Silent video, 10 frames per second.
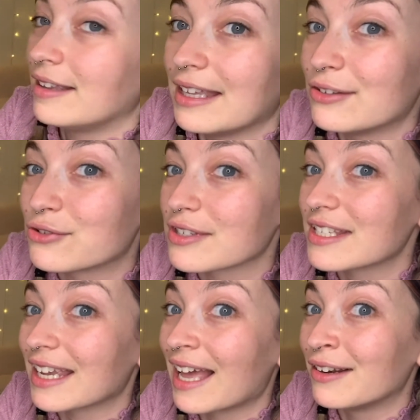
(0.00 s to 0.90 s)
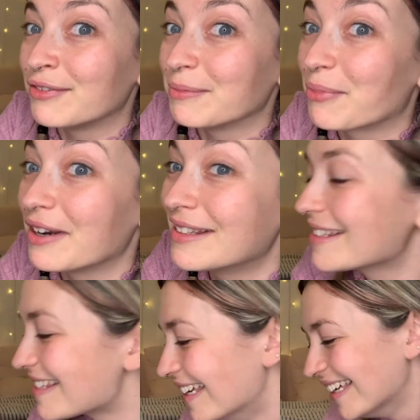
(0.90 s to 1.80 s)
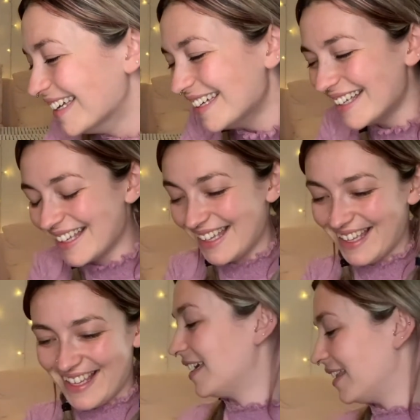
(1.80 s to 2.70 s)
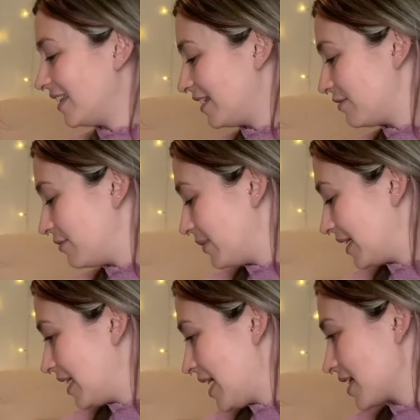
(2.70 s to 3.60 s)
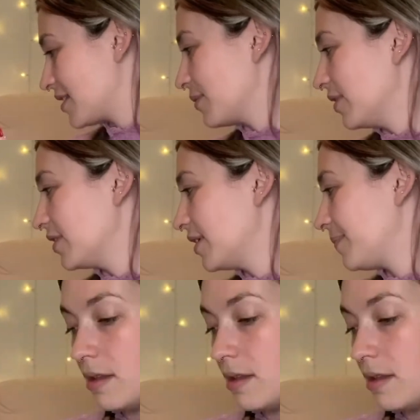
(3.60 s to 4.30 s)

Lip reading: interesting elephant prints. And then for my next one,